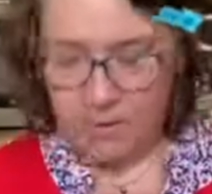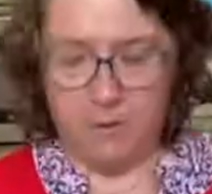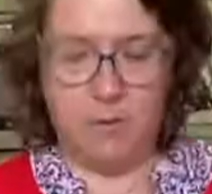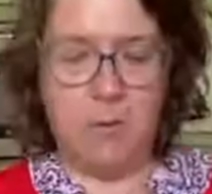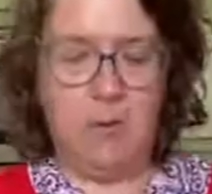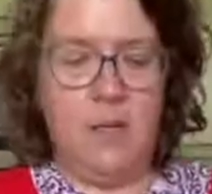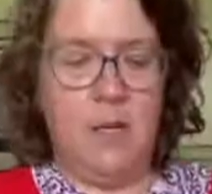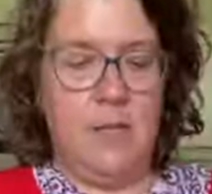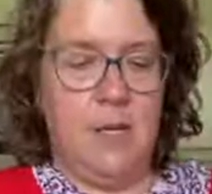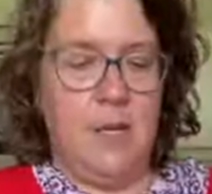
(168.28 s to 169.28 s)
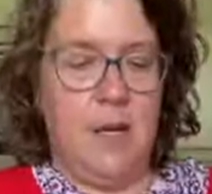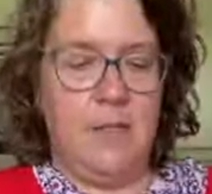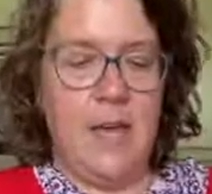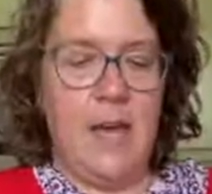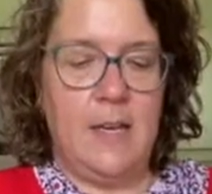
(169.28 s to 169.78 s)
the green one.
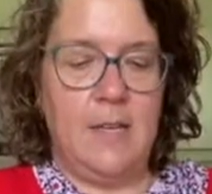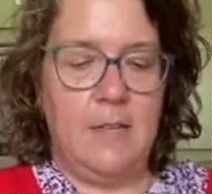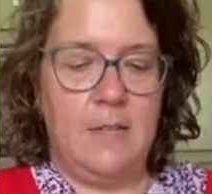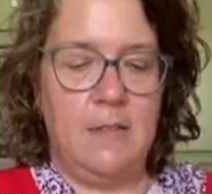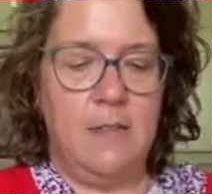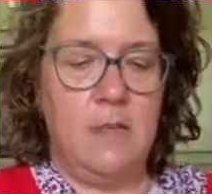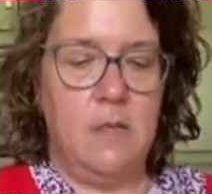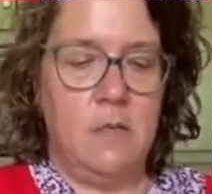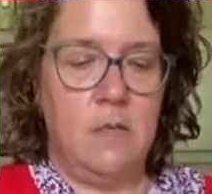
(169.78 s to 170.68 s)
And that is